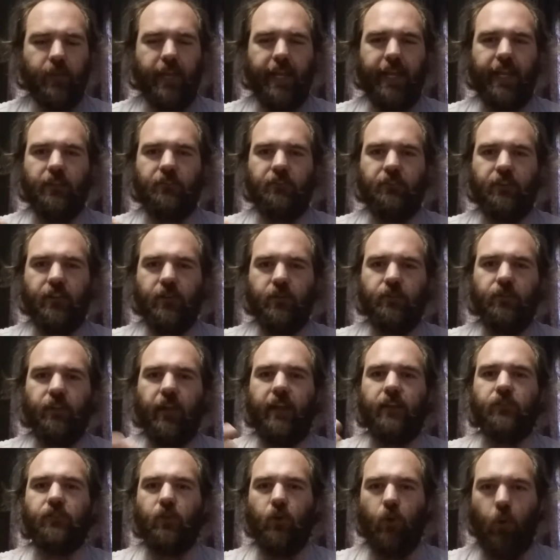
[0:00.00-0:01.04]
it still
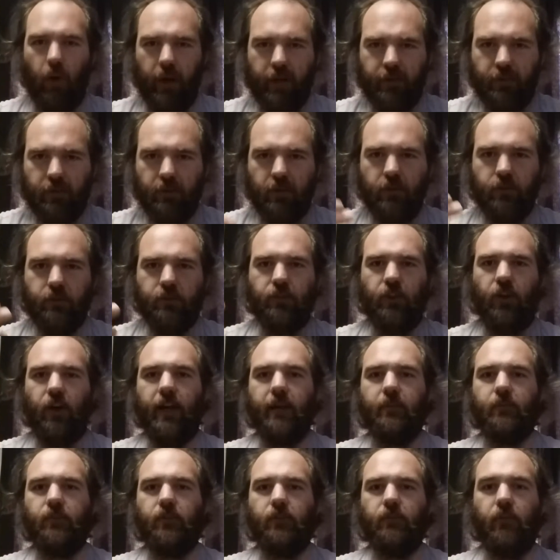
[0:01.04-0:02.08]
takes quite a long
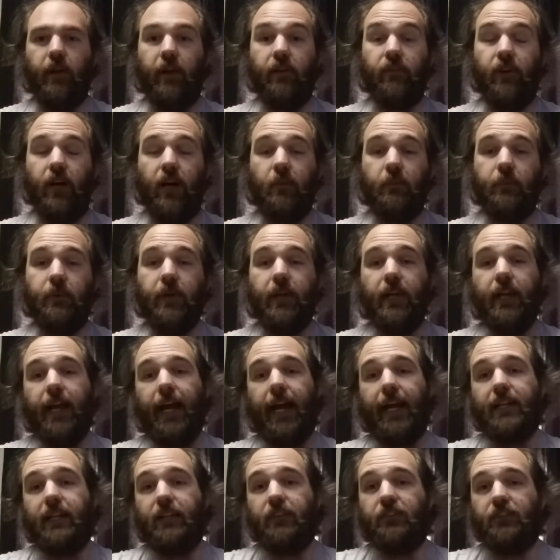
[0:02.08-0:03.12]
time to rev up,
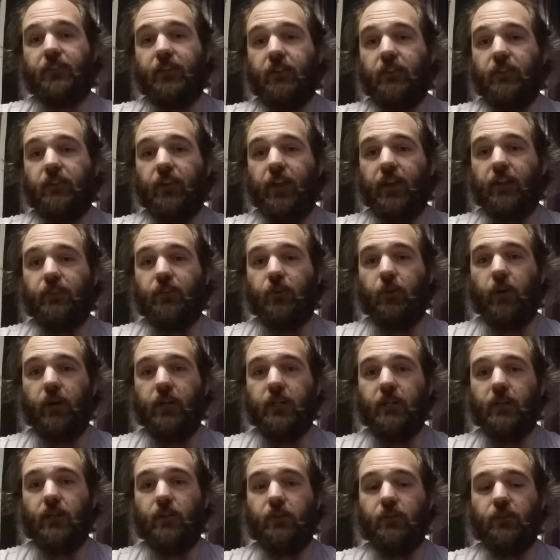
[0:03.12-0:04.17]
and it still takes
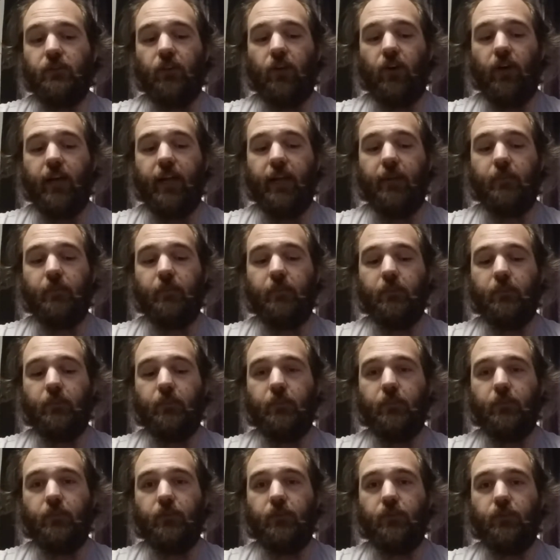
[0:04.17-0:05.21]
quite a long time
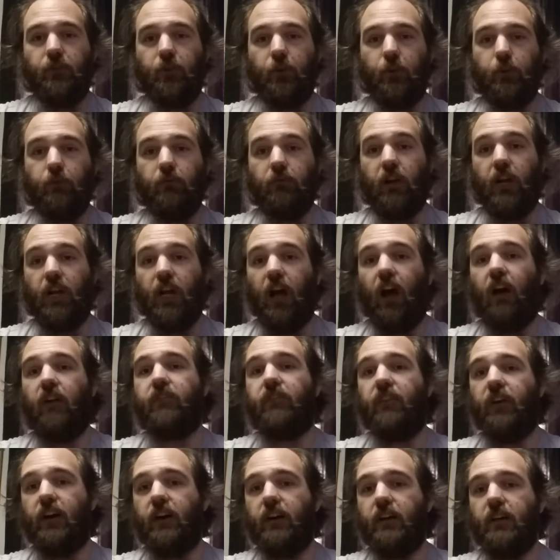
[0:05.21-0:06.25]
to
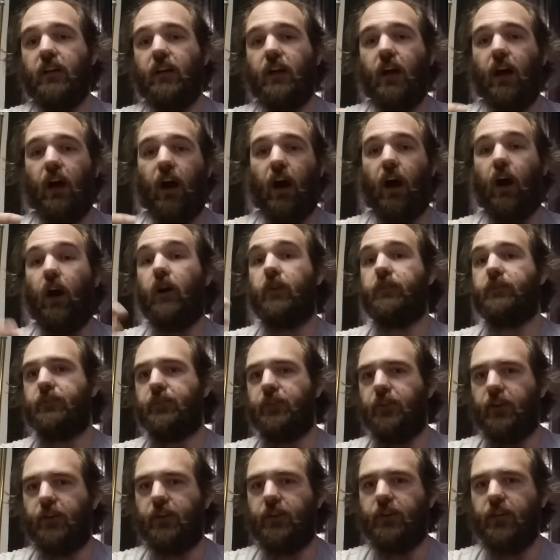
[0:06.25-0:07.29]
recover
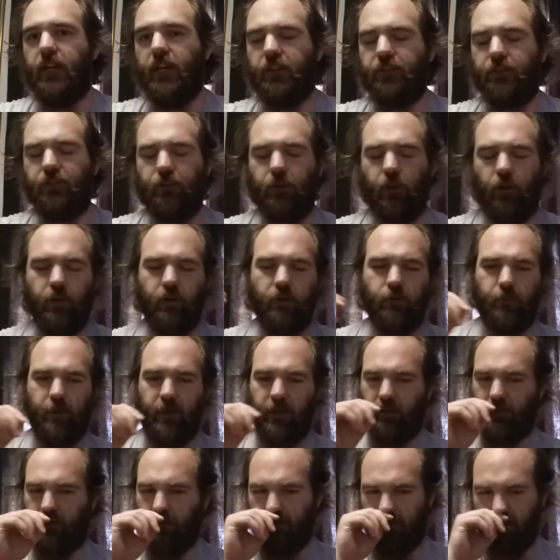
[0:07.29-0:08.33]
after a
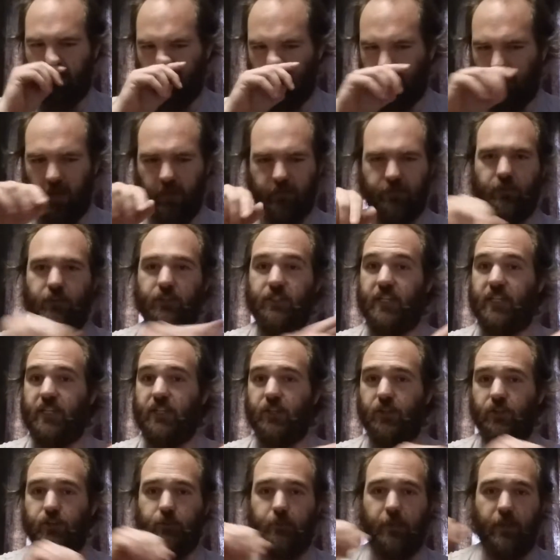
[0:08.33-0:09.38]

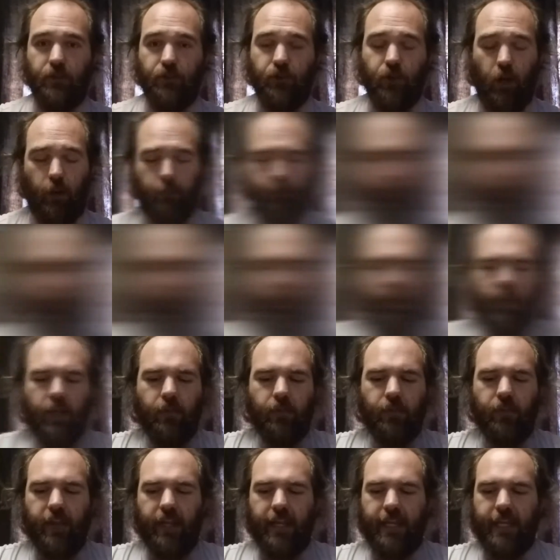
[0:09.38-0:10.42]
disc has been shot.
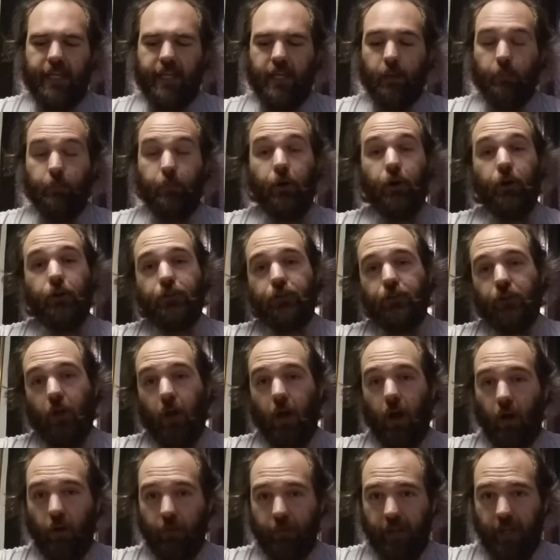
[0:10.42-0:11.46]
The
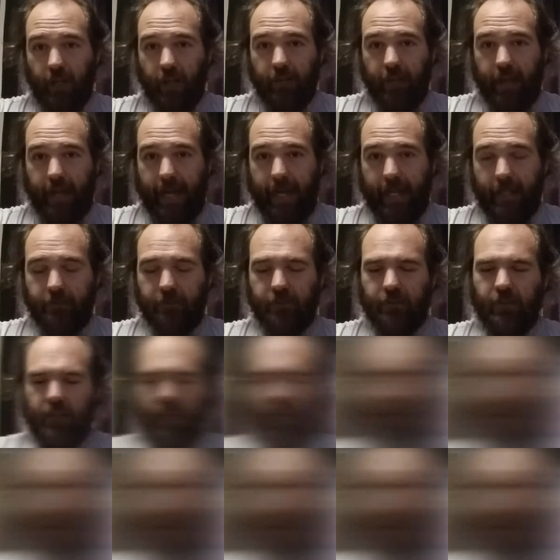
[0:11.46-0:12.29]
pusher, on the other hand,